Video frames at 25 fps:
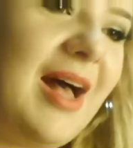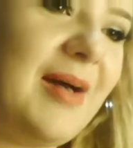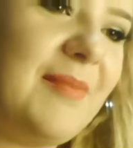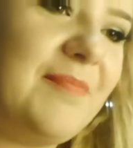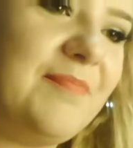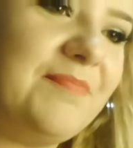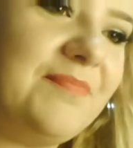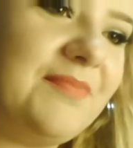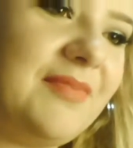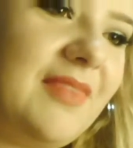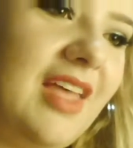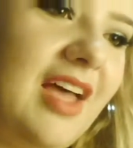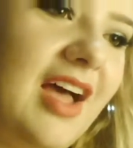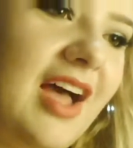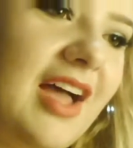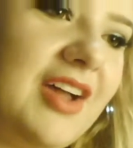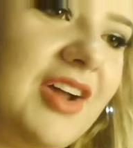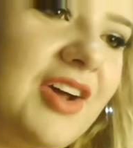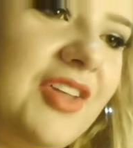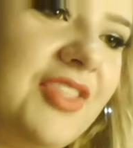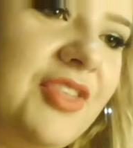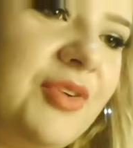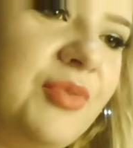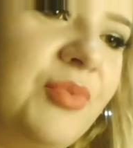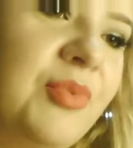I got the
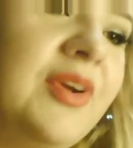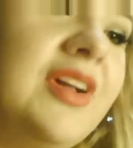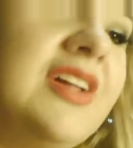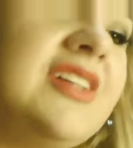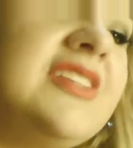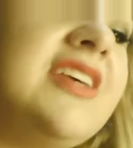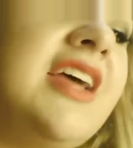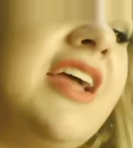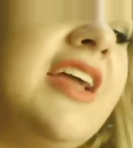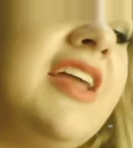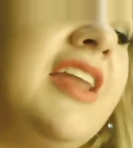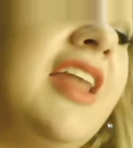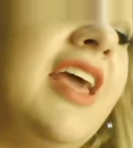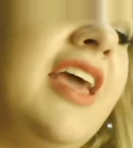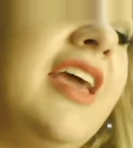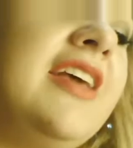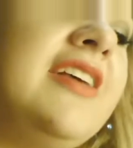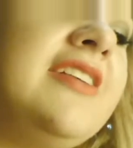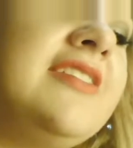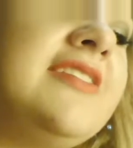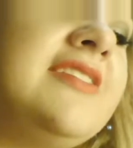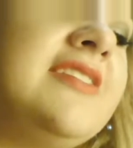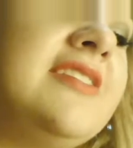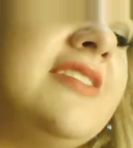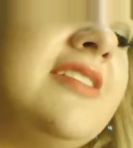Real
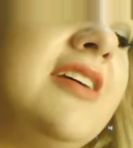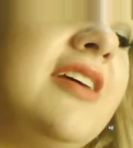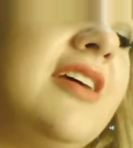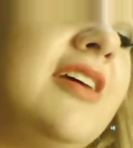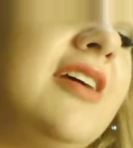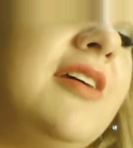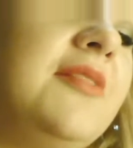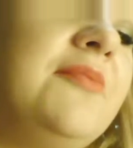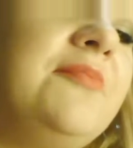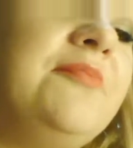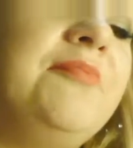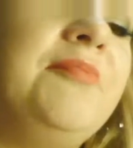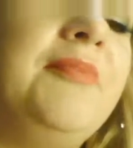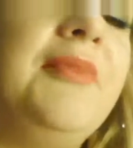Techniques Miracle